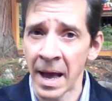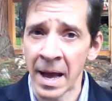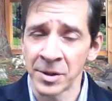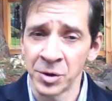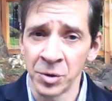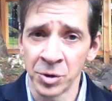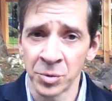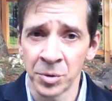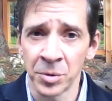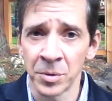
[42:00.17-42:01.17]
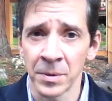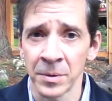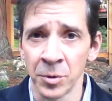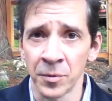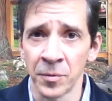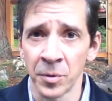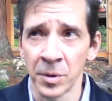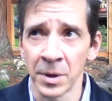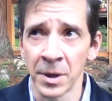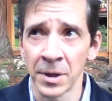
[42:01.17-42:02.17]
As usual, look
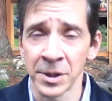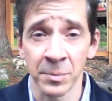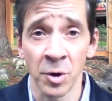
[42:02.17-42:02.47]
for some